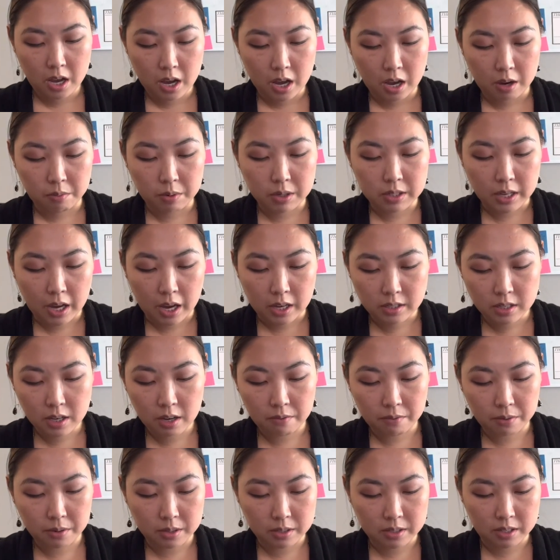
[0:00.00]
and was asking
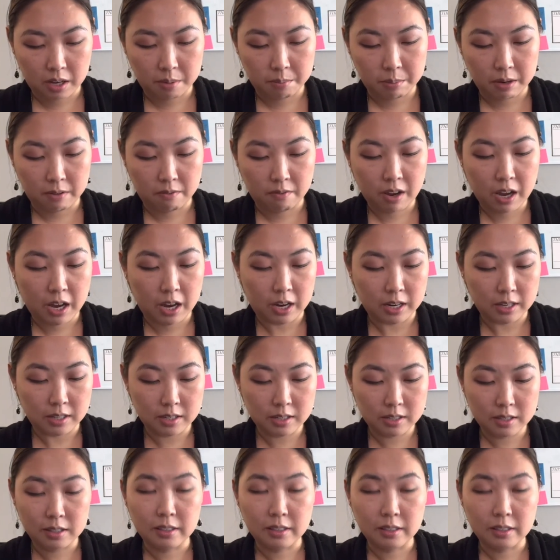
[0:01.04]
for some advice.